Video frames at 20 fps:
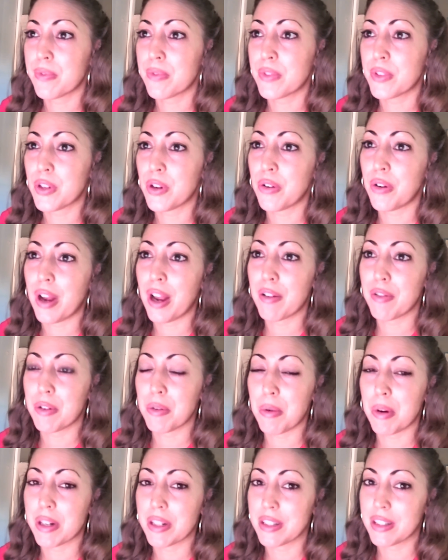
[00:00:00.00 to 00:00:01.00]
don't ever
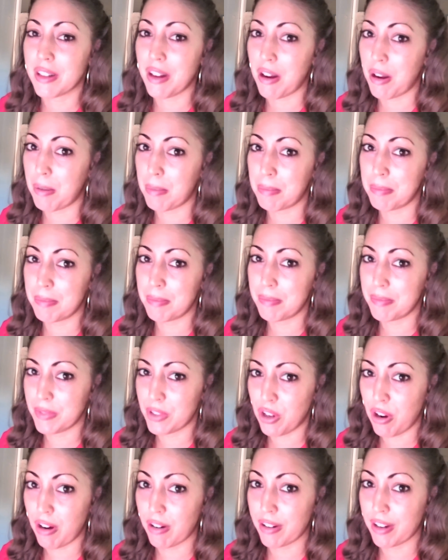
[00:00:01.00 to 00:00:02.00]
want to stop
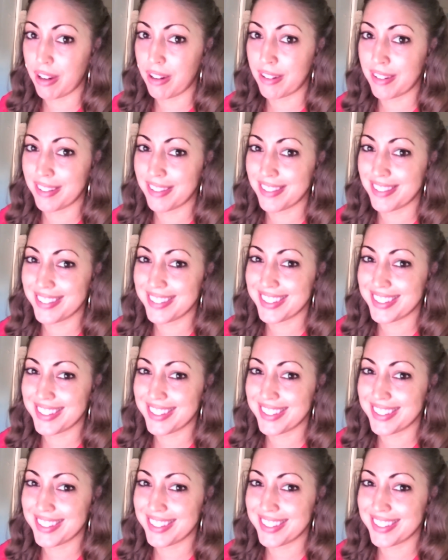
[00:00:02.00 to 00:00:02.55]
talking.